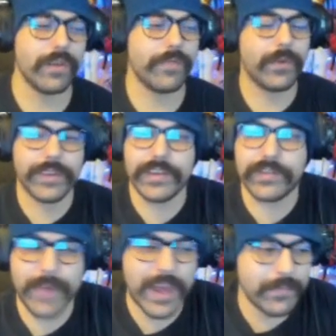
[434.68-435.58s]
for this
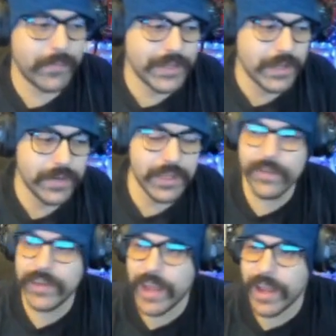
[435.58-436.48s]
map, we don't
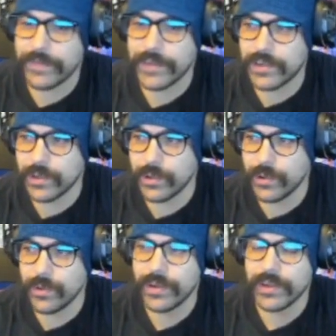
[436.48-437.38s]
even have to
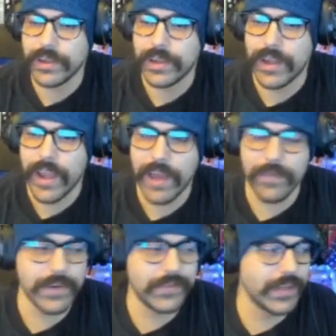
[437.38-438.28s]
do
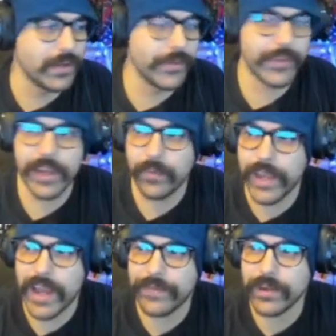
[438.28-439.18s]
every single thing. We
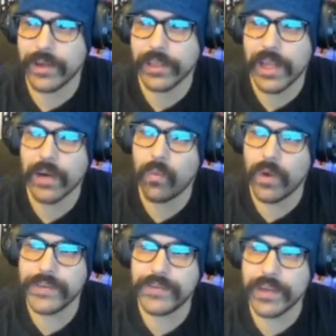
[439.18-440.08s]
have to unlock
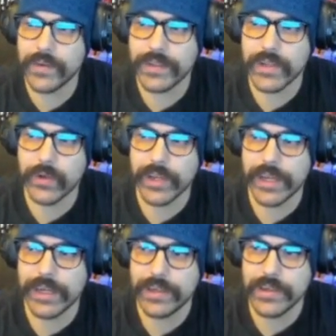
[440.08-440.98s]
one secret
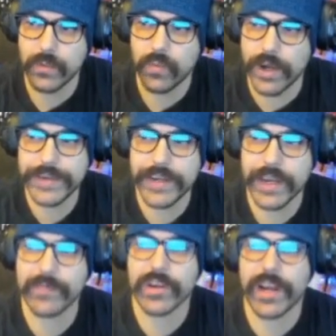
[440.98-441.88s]
token, do one
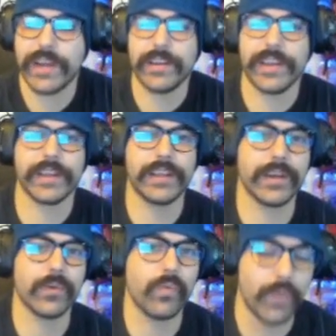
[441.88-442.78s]
time trial, and clear
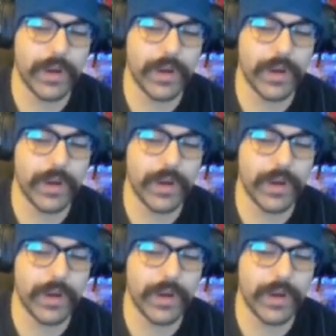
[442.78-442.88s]
one